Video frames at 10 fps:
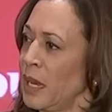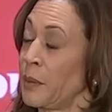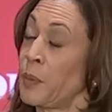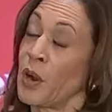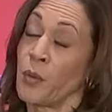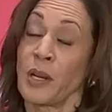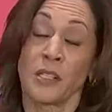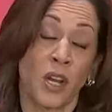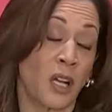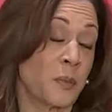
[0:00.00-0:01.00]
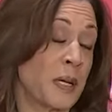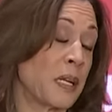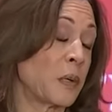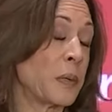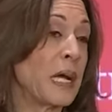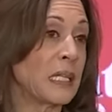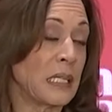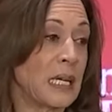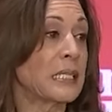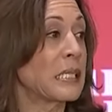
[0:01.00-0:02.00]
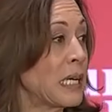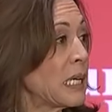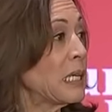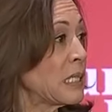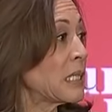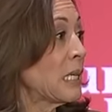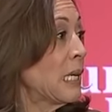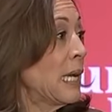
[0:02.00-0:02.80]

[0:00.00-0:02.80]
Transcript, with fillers: And part of what I talked about at a rally last night is